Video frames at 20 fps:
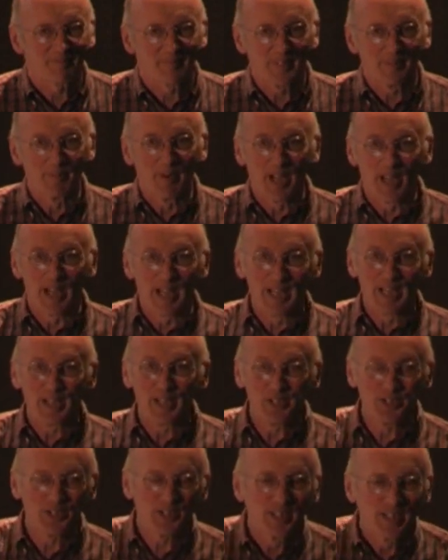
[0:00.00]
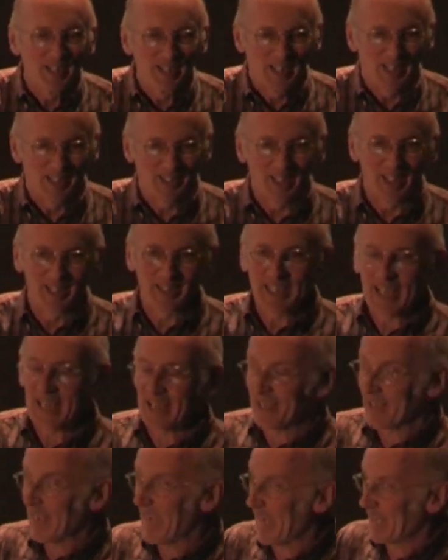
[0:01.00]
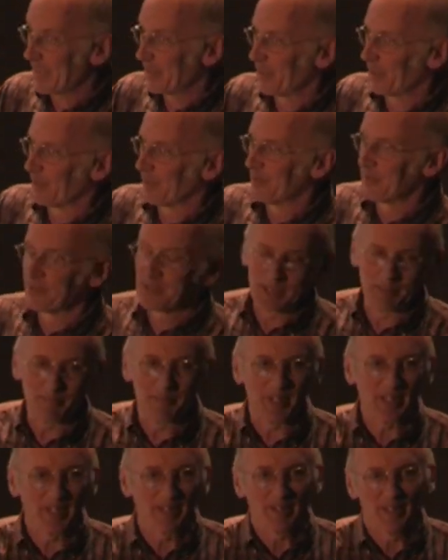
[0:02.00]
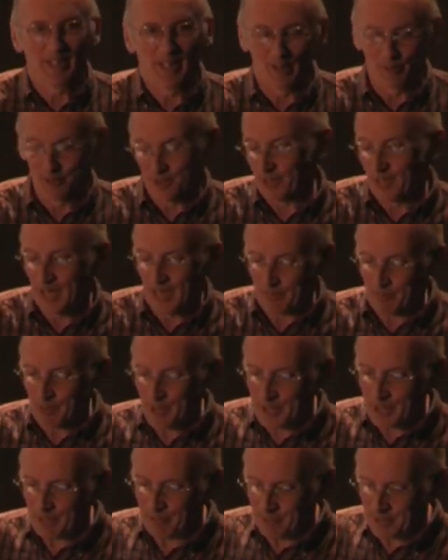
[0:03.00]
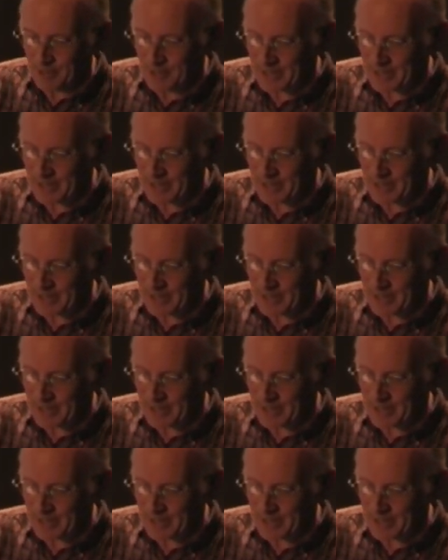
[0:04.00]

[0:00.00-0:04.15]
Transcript: my age. I'd like to hand on something. And I also like working with